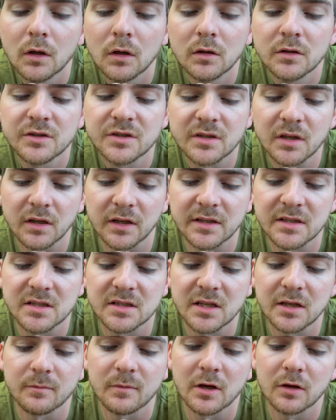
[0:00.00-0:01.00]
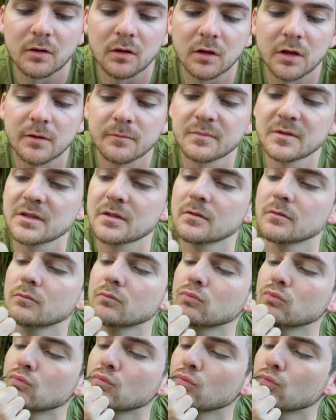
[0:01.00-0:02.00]
She's gonna like sting me on the lips.
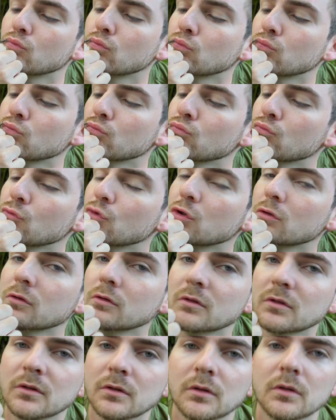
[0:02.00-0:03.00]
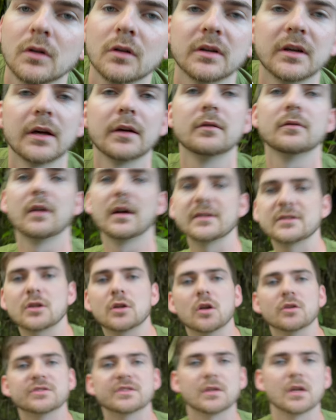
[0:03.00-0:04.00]
Okay, that's
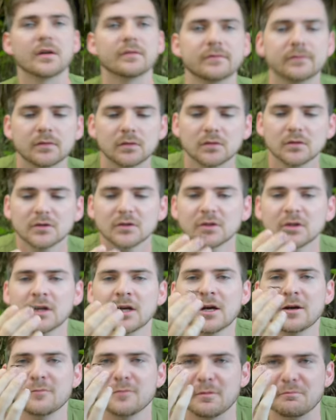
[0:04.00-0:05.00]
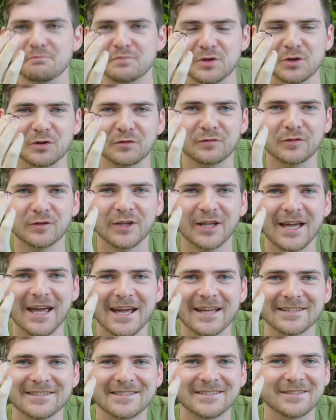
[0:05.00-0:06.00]
close enough. Beautiful
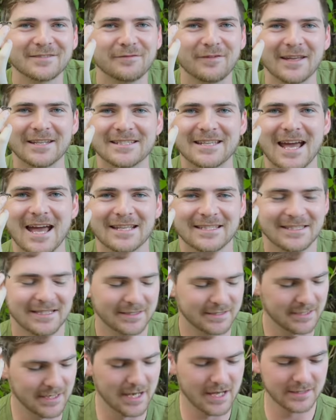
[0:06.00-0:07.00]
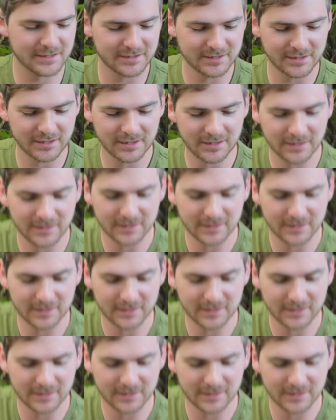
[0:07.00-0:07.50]
ants, fantastic test.